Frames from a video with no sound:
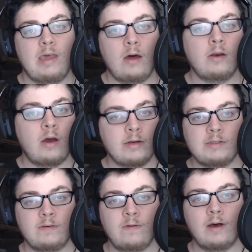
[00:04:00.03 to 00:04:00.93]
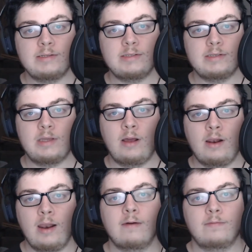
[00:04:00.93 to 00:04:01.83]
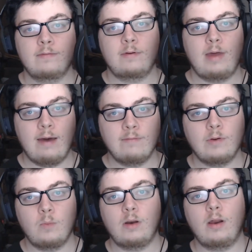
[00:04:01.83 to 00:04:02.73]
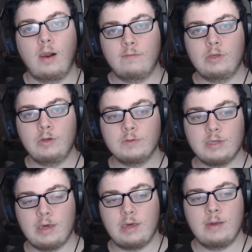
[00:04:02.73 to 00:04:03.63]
are nice devices and I love having one, I love using it,